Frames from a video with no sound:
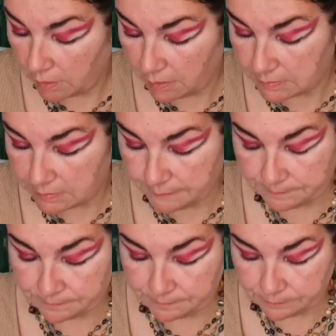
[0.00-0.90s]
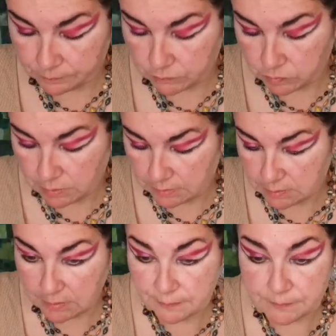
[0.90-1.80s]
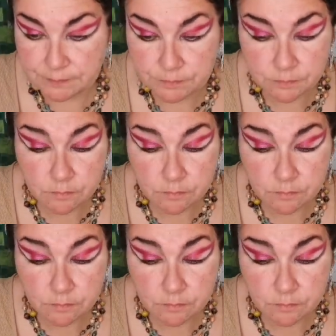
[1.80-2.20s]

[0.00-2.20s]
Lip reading: Yes, so that's that.